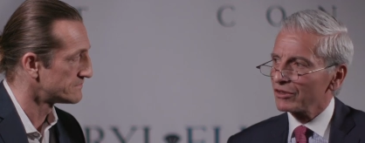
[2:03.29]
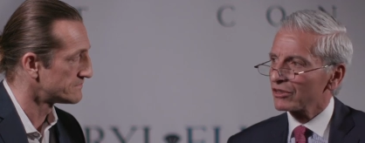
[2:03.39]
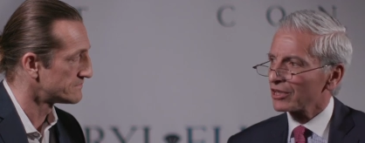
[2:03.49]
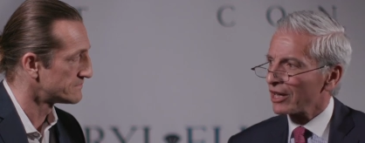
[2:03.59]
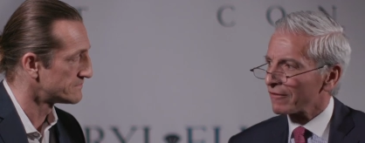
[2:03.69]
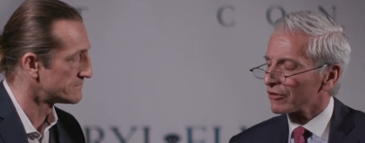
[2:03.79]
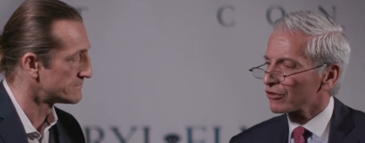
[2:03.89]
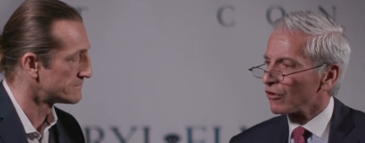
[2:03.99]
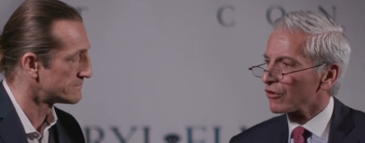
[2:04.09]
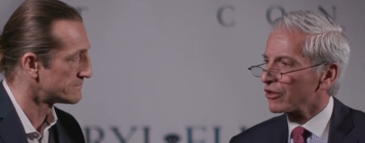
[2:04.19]
Speaker 1: of these
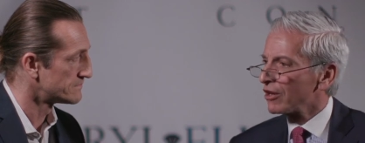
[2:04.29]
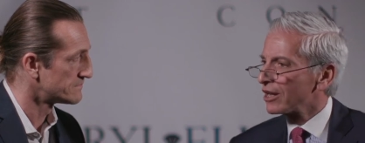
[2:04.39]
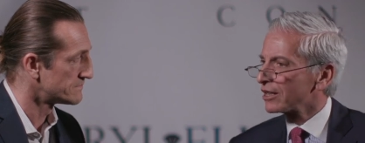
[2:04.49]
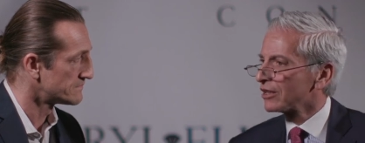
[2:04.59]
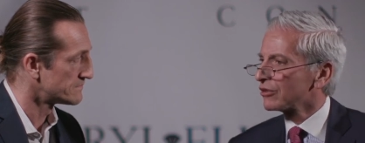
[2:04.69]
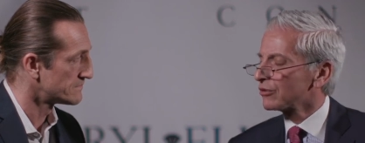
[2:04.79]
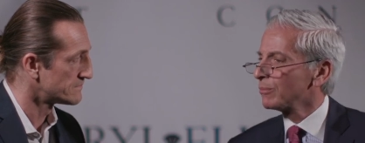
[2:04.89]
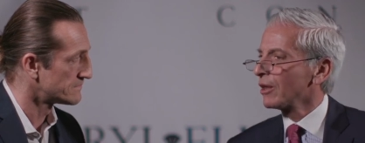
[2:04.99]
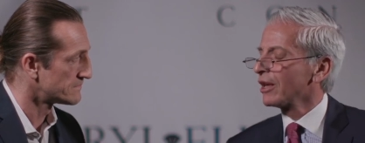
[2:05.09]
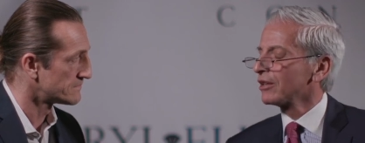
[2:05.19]
tariffs are not as,
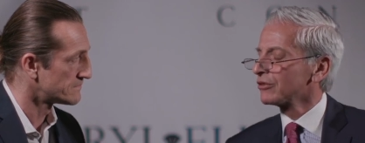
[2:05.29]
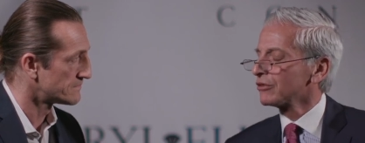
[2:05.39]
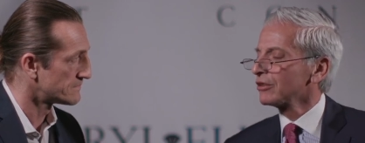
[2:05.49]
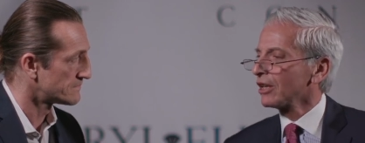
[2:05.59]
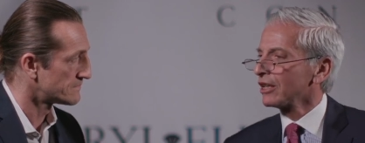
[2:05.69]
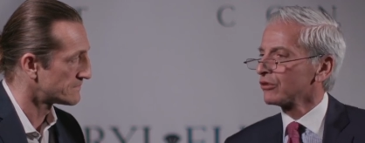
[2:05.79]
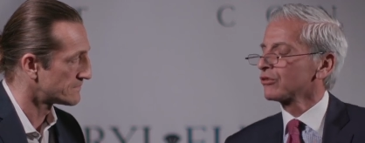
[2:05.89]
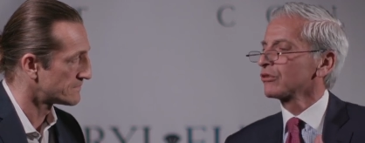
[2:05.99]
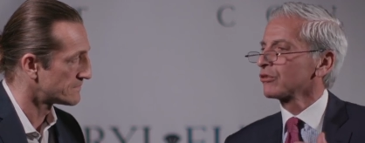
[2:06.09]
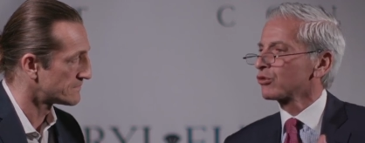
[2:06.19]
as, as
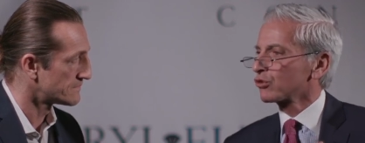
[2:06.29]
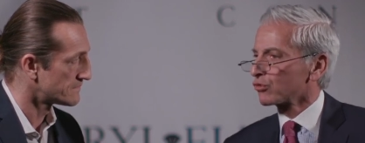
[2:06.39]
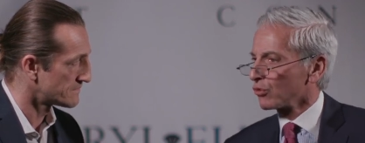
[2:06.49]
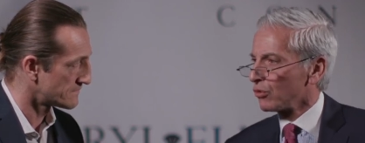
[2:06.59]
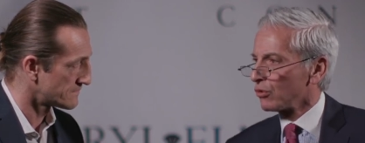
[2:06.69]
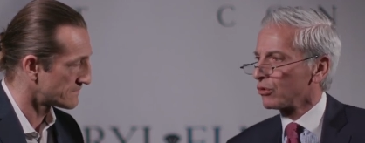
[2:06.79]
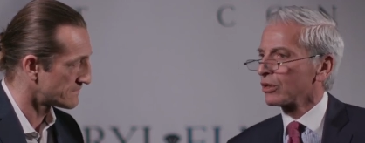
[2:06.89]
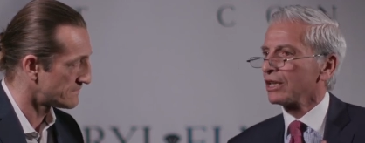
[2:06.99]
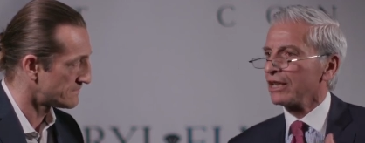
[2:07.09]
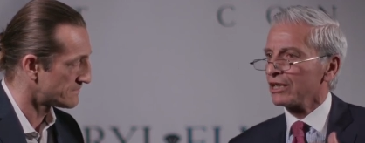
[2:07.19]
strong
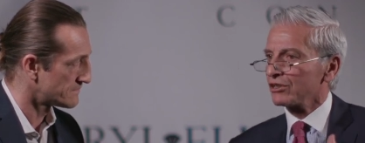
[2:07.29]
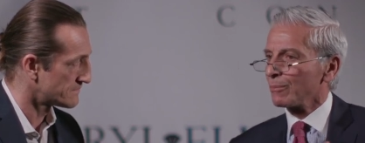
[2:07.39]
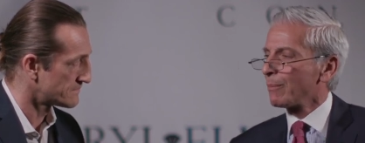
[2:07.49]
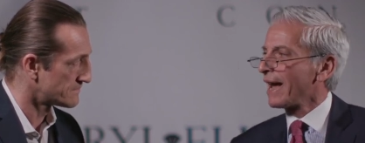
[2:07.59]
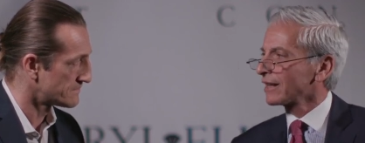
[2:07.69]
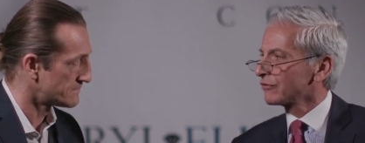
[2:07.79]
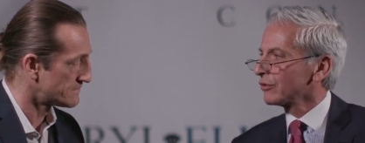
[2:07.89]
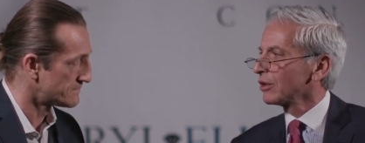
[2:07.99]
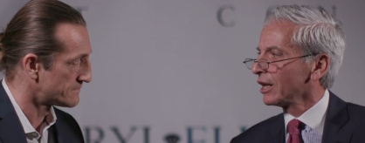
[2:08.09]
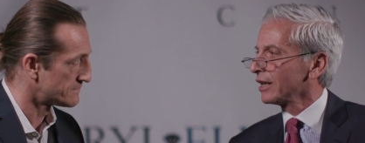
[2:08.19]
and as
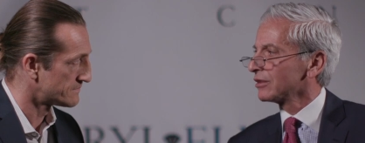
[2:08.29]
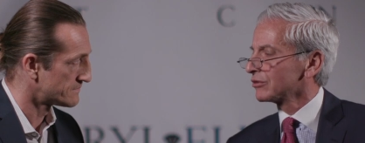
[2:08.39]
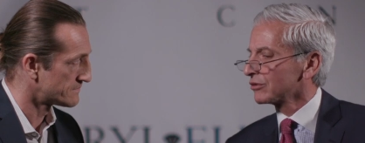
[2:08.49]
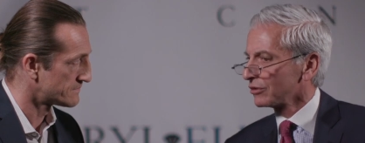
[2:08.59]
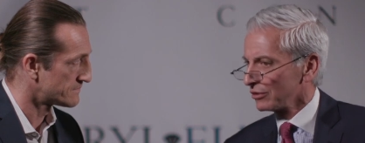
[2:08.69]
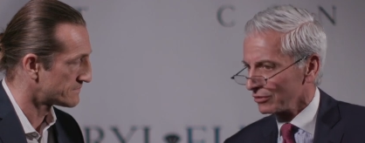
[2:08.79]
impactful as